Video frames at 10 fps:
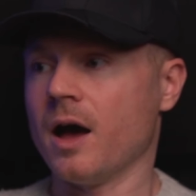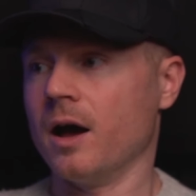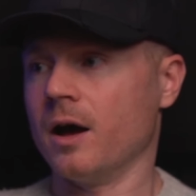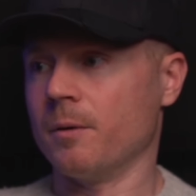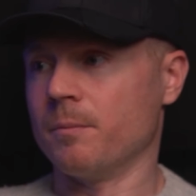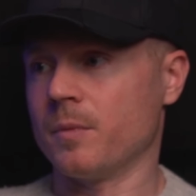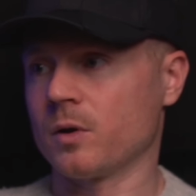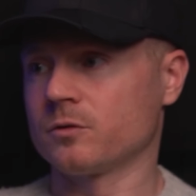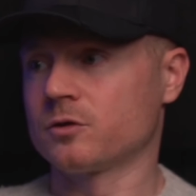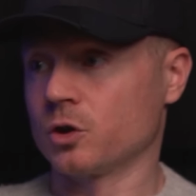
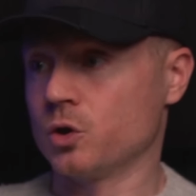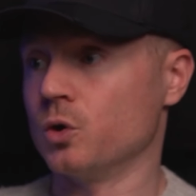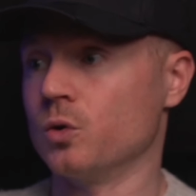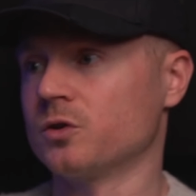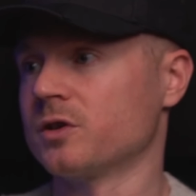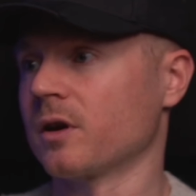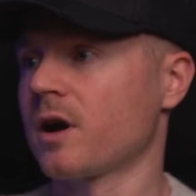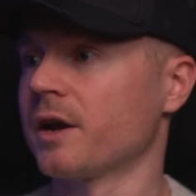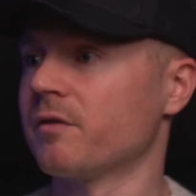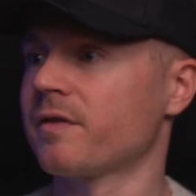to Google to
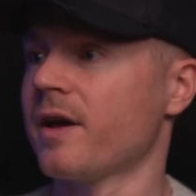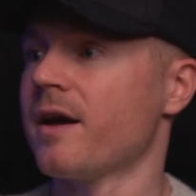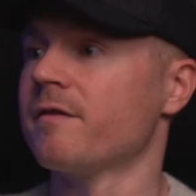kind of